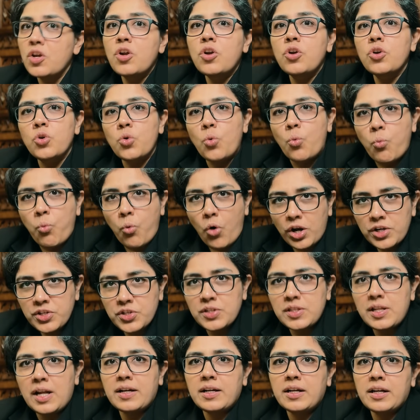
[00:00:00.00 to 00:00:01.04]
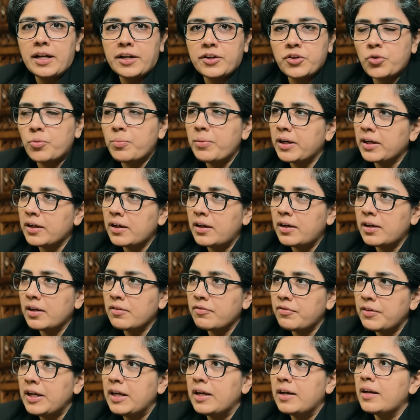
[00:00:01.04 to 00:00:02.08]
to watch that electromagnetic
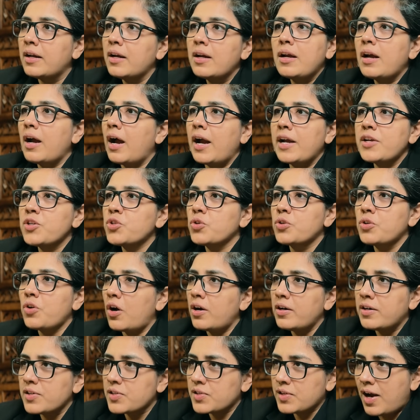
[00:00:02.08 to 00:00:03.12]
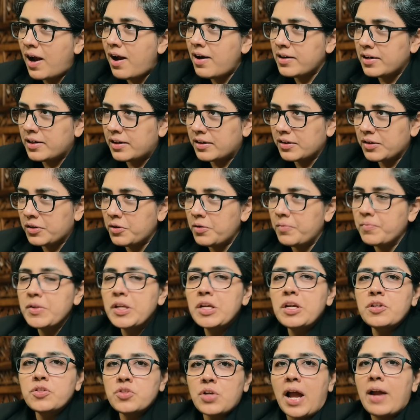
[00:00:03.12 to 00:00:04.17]
field, I should not discard it, you know.
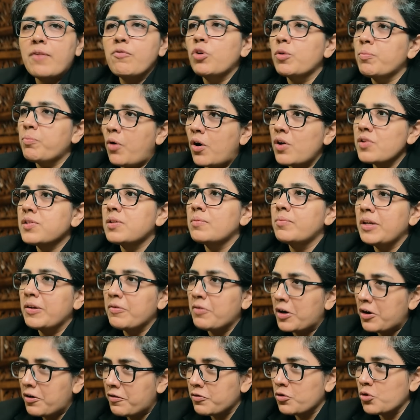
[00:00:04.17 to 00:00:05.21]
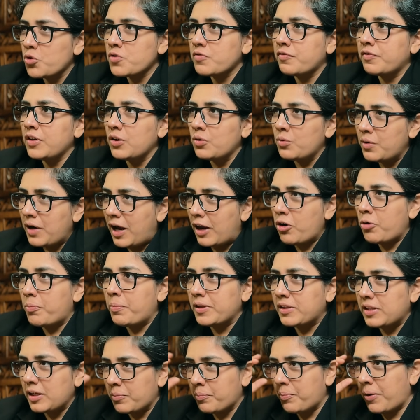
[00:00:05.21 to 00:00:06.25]
So I would possibly one of those few
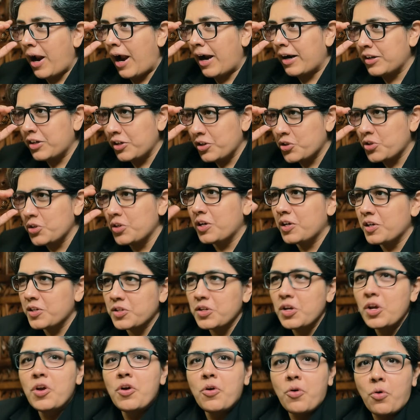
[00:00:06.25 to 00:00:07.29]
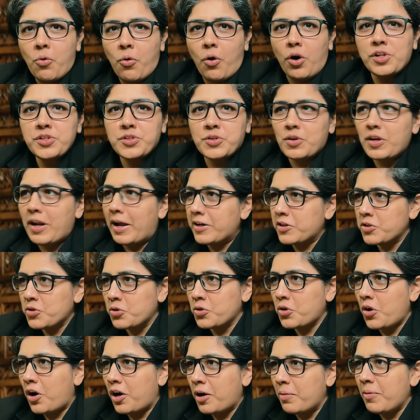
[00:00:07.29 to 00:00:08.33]
allopathic practitioners who also likes to
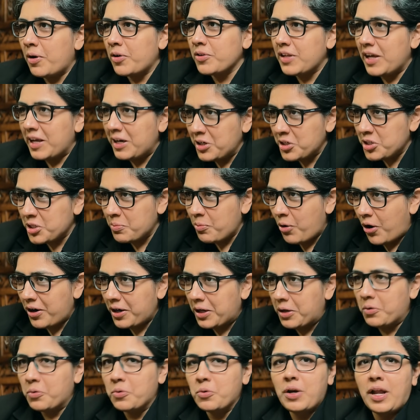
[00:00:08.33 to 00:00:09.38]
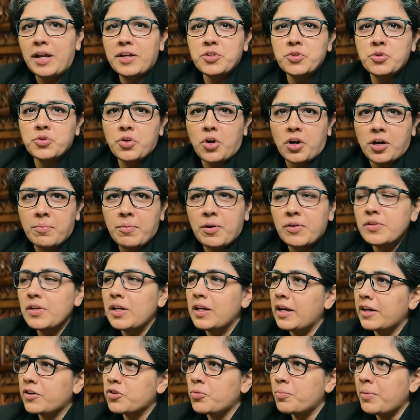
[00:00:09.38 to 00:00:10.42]
talk about the energy body, who likes to talk about the
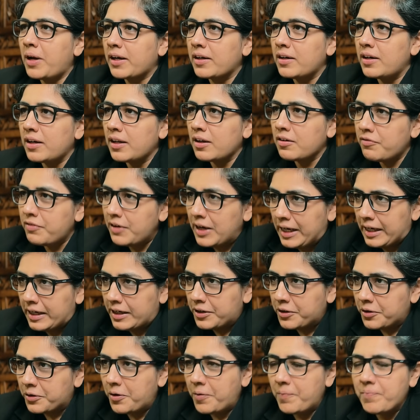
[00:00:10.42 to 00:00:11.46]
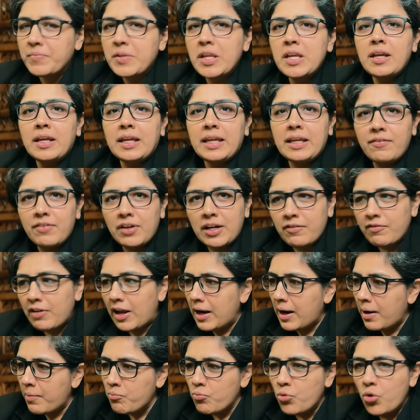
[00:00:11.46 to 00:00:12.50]
electromagnetic field, you know. Even if
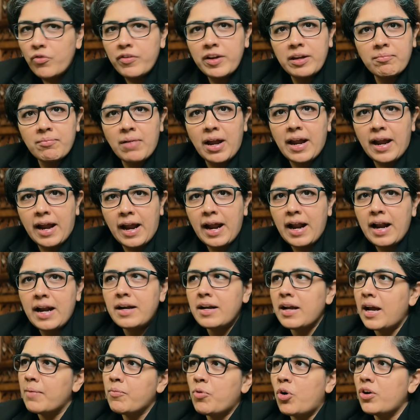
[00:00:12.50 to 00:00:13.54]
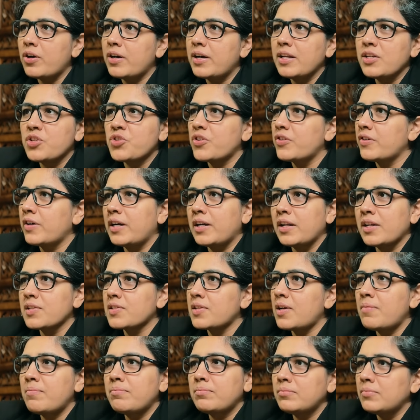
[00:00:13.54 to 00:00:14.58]
I'm moving my hand, I'm already generating
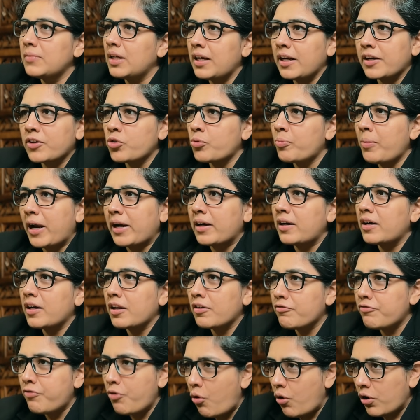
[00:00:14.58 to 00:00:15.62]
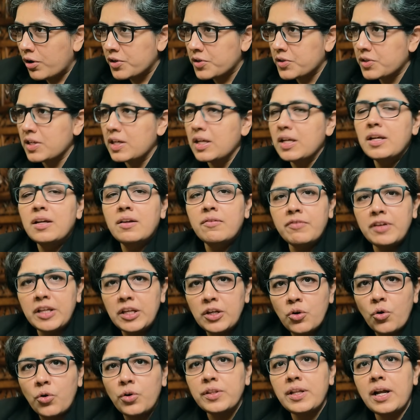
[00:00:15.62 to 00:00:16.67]
some electromagnetic force. We
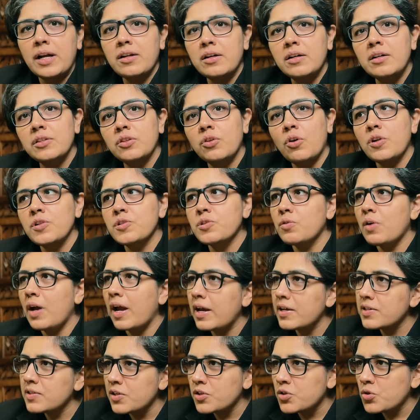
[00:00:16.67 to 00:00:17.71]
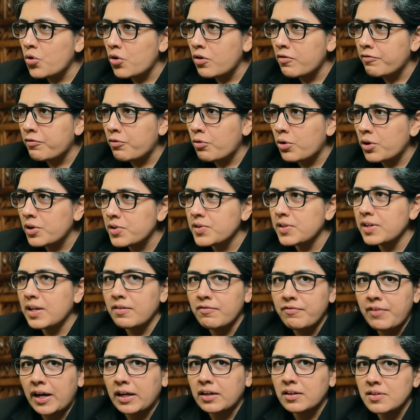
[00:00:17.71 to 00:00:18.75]
know that Earth also has its own force. In
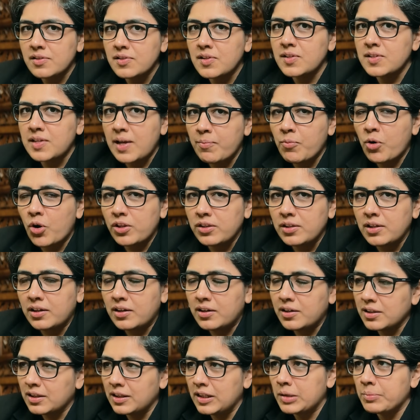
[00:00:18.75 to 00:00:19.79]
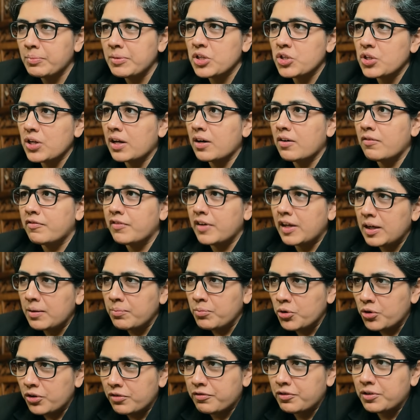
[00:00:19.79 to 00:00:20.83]
fact, since I'm on the Earth, let me share a very
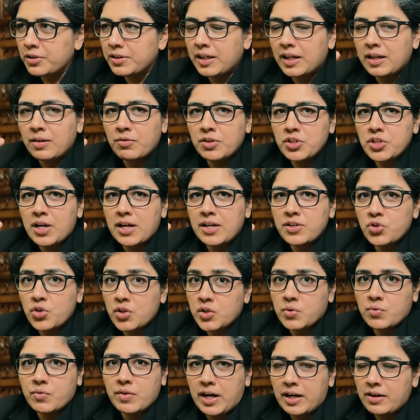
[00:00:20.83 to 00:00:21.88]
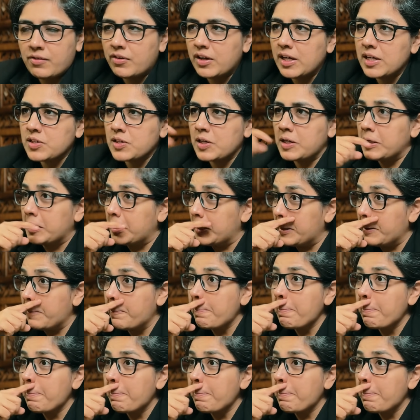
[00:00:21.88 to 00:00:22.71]
beautiful thing which I just read recently.